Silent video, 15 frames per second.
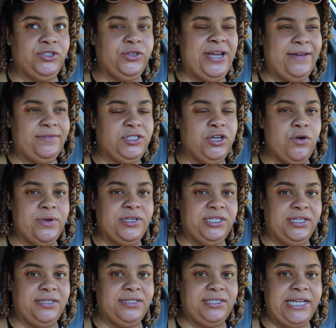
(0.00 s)
So you have to go
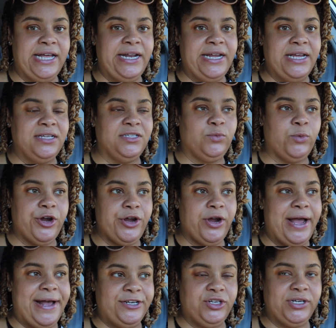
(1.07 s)
into the settings where your
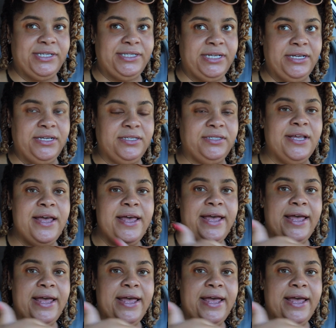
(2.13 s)
address is